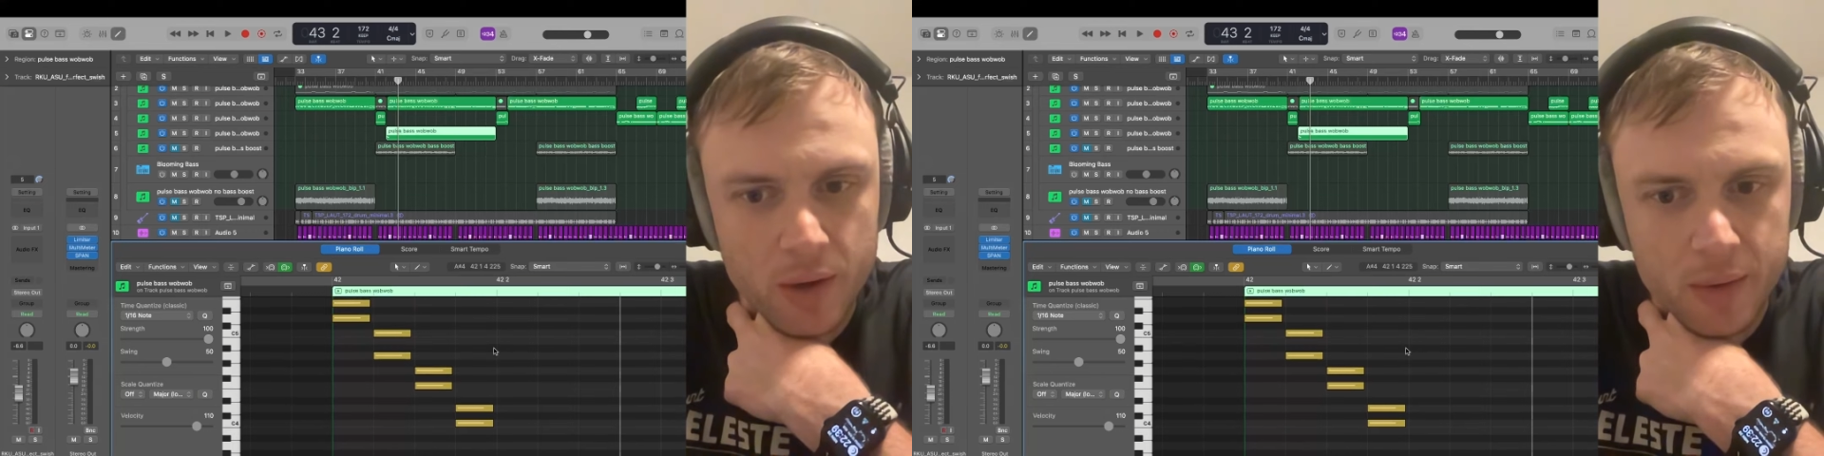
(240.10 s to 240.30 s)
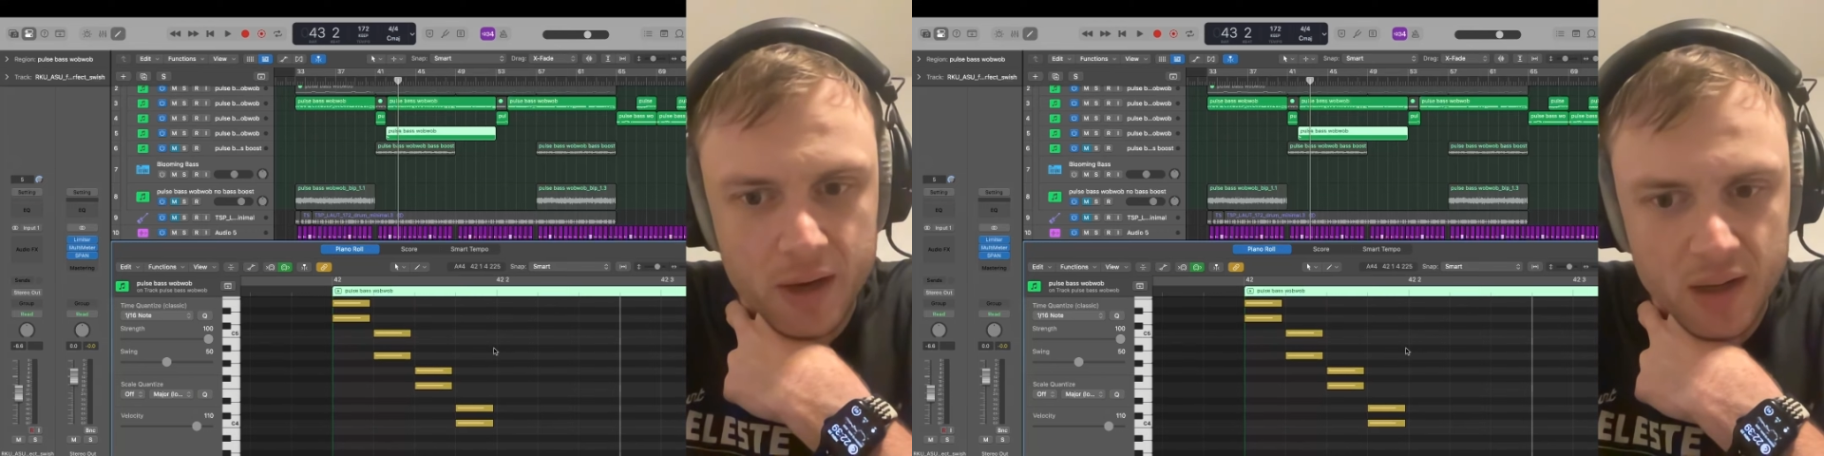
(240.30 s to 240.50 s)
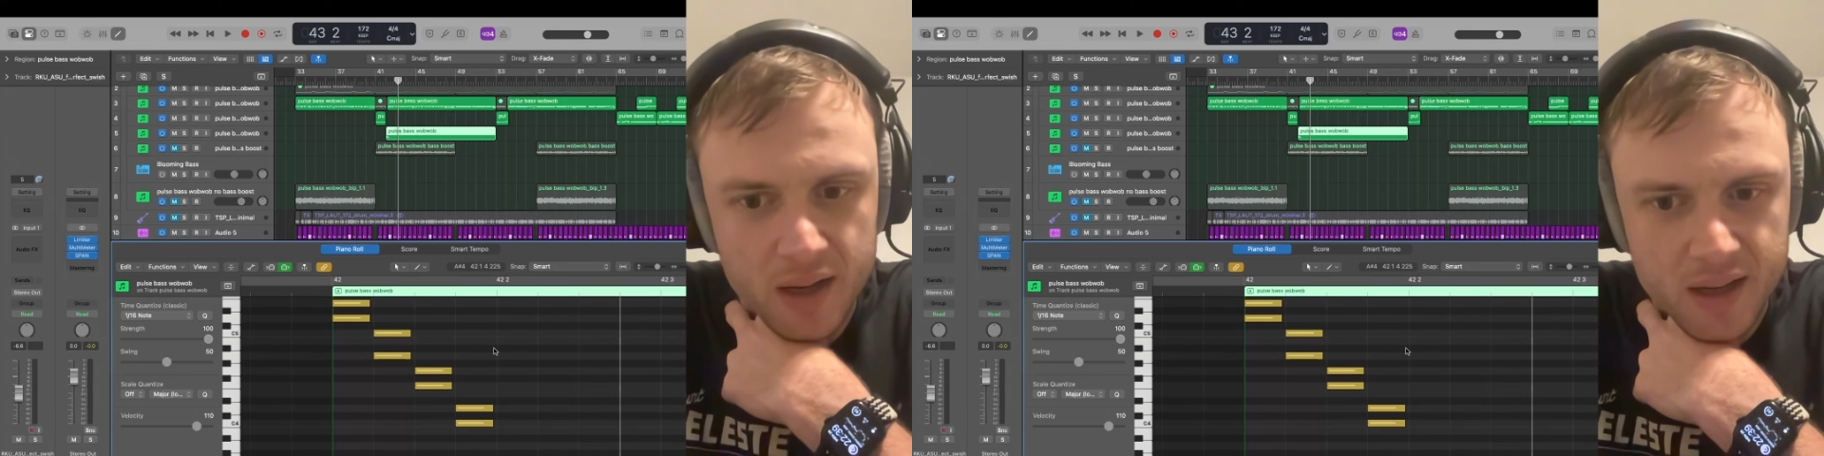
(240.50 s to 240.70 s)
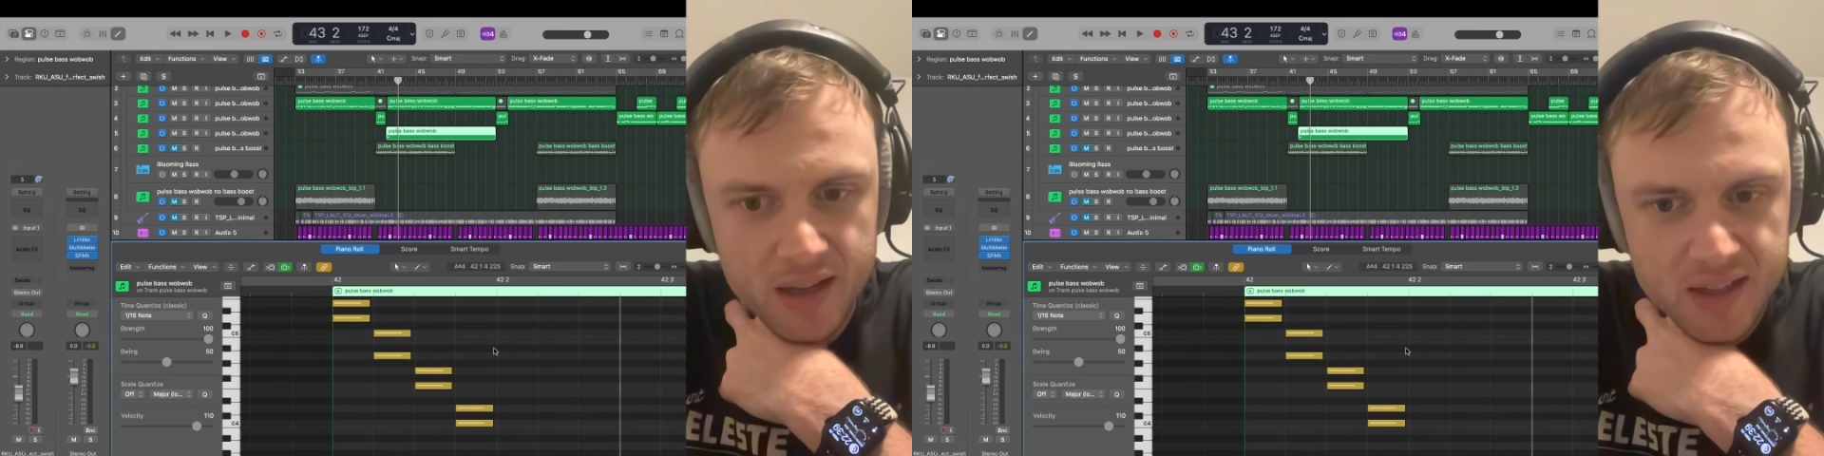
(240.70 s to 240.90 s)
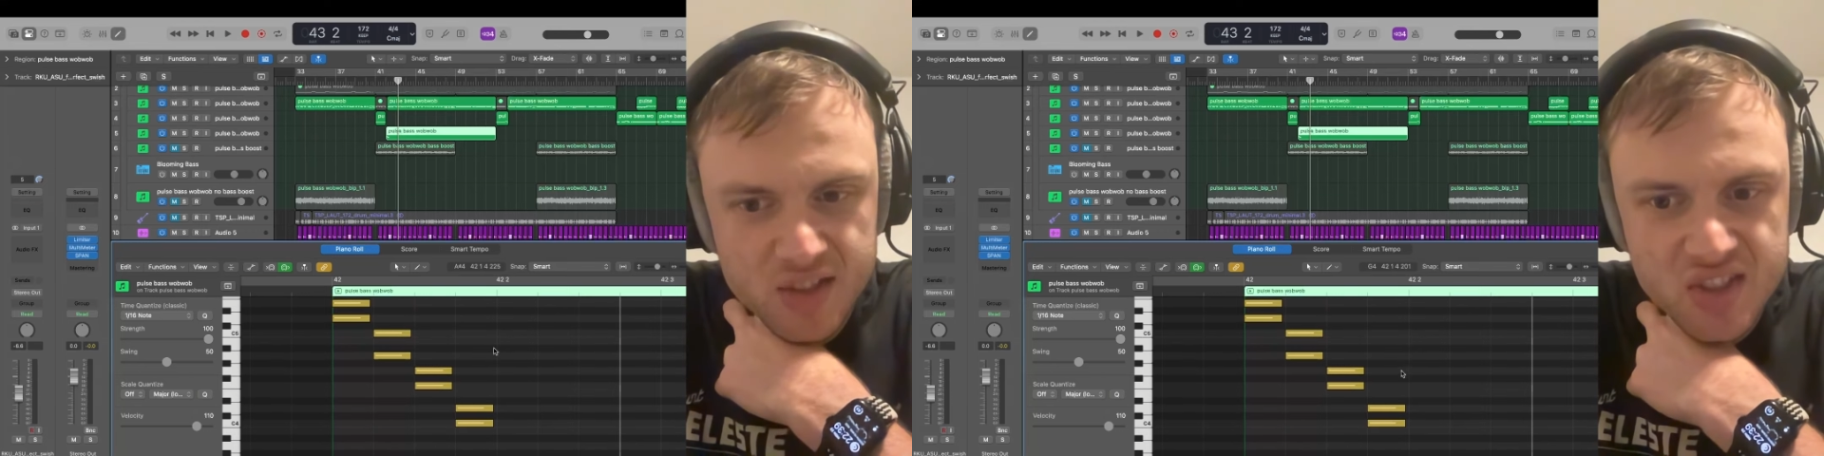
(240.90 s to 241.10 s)
we got a lot of kind of
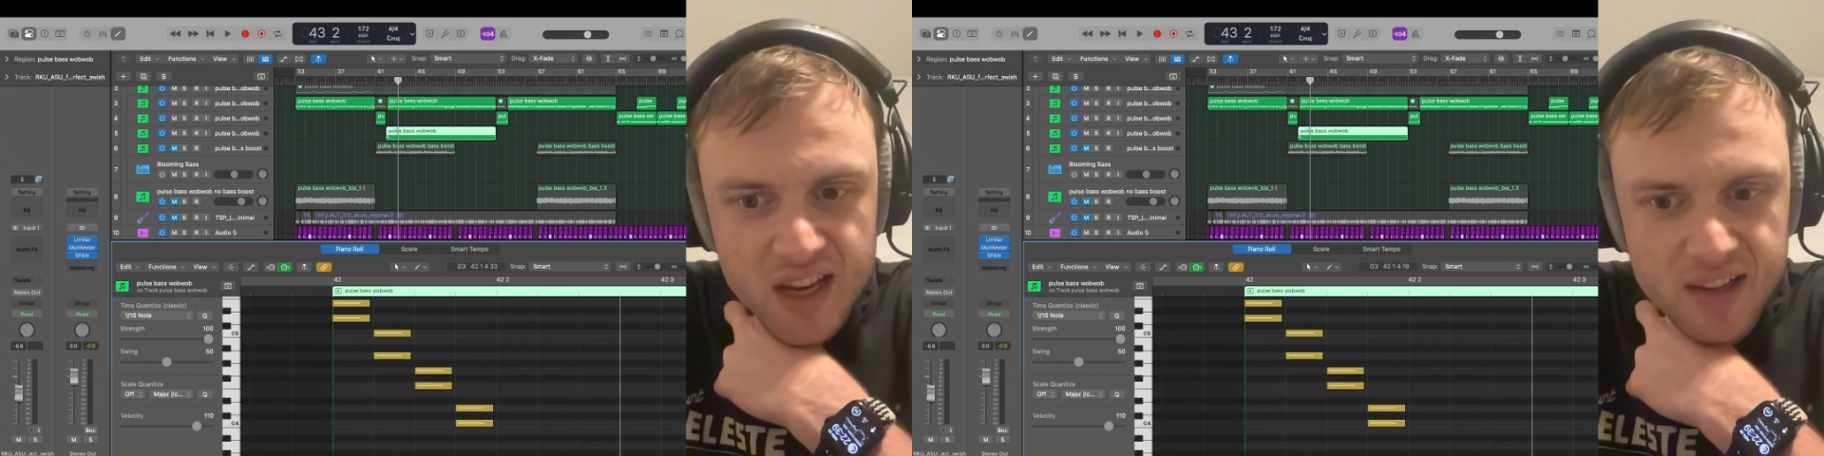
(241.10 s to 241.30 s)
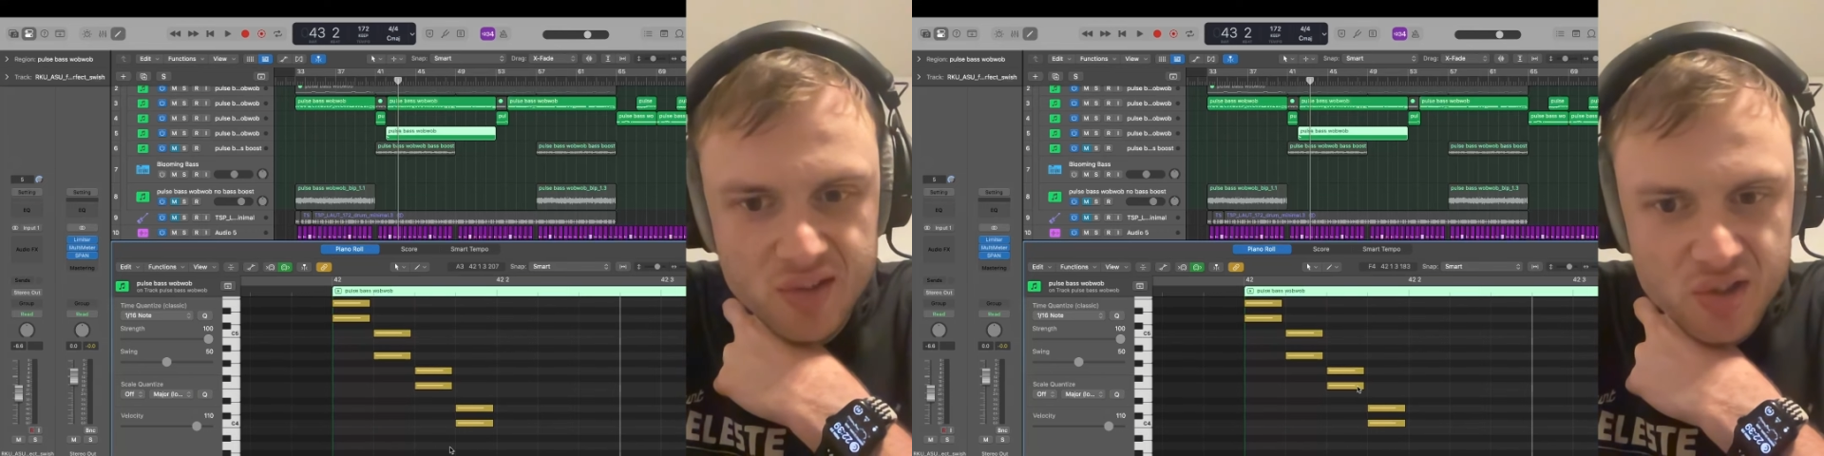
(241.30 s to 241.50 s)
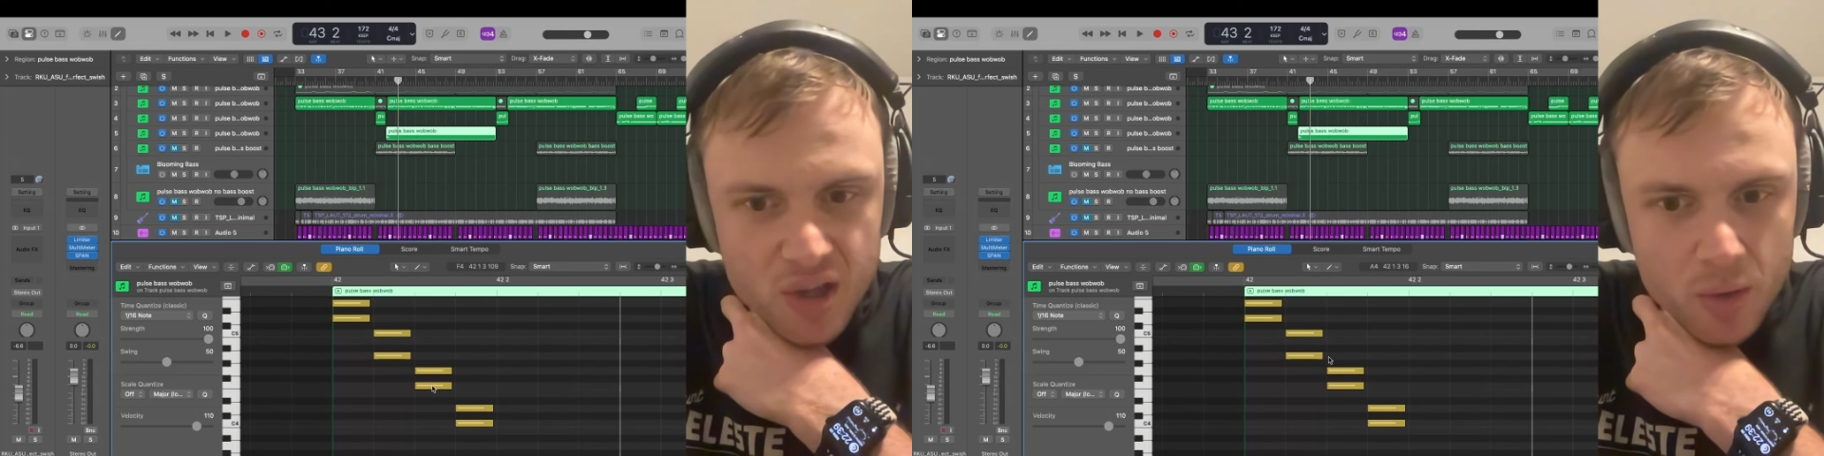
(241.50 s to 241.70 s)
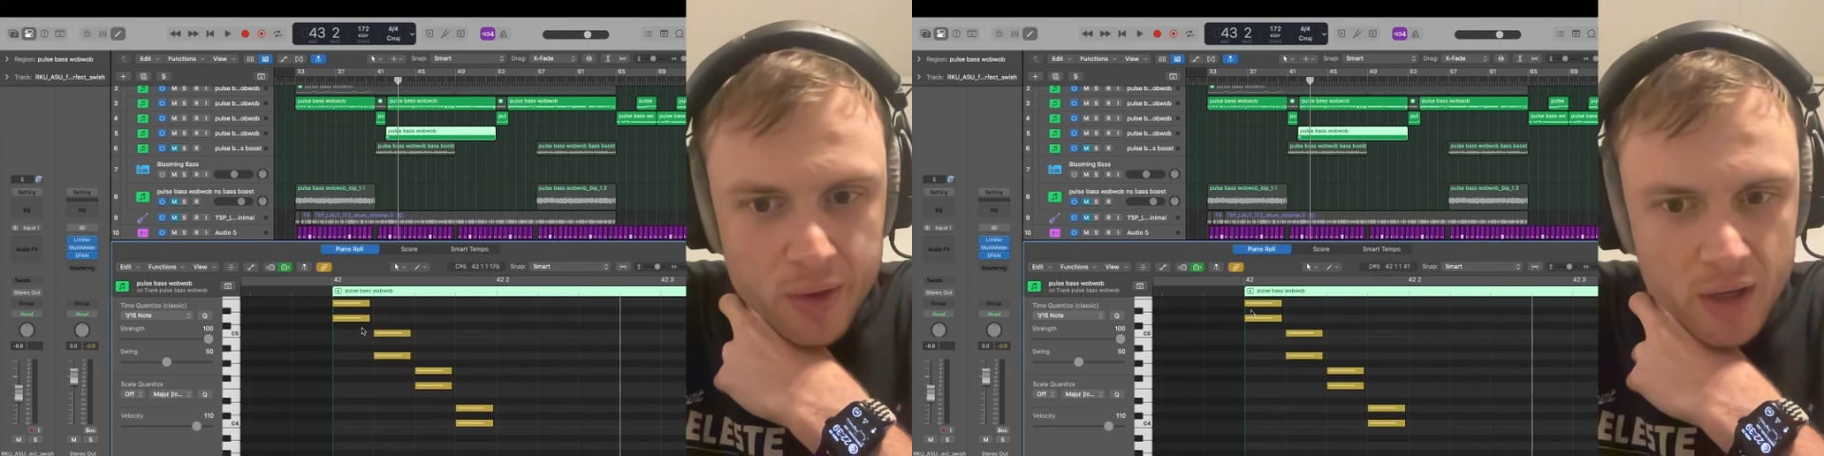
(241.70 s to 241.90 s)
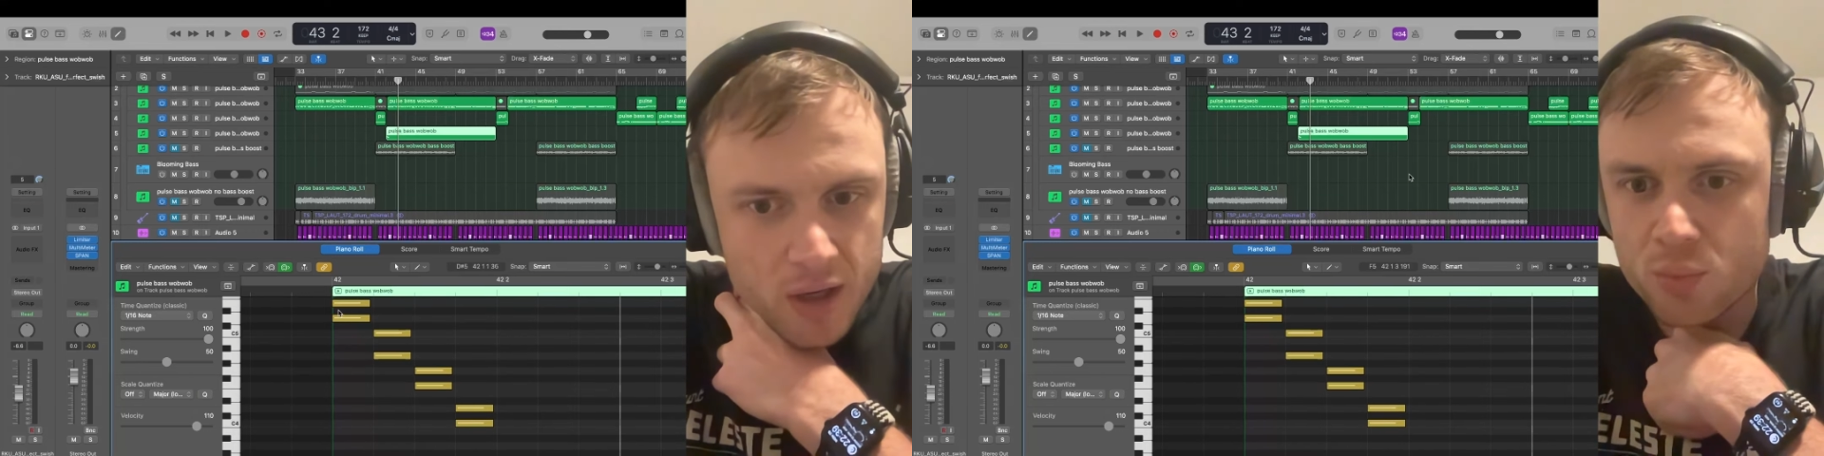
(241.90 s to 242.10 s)
like seconds
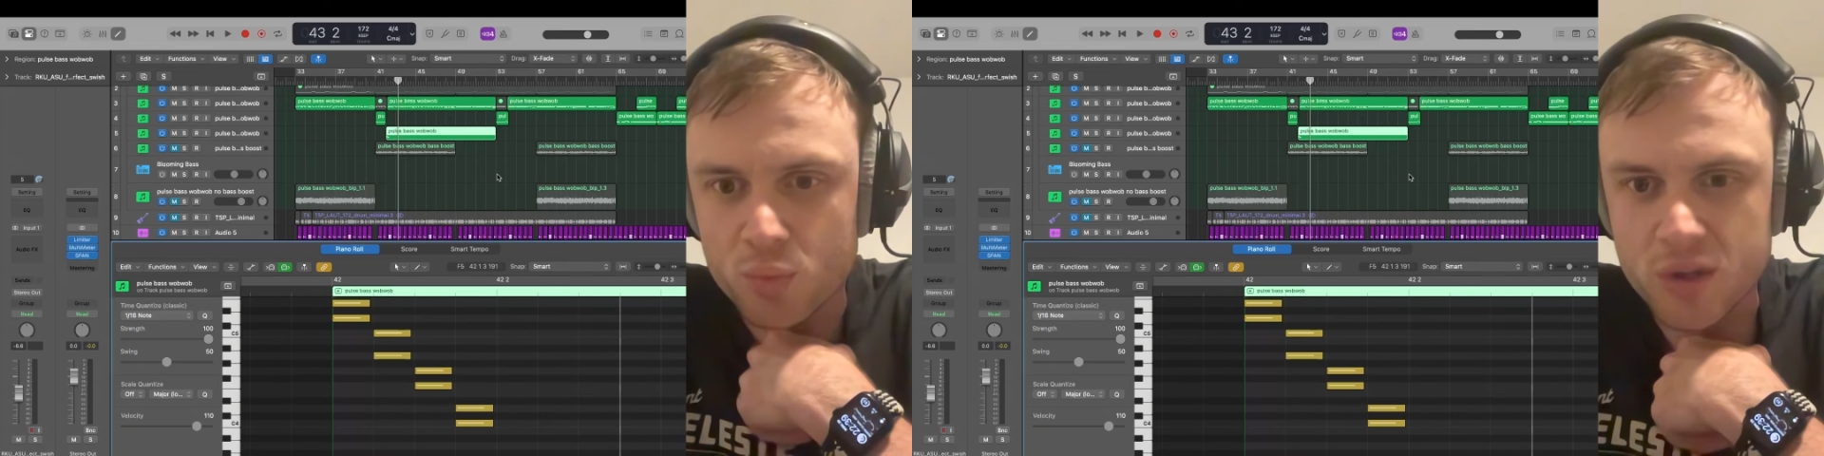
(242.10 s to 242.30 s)
going on.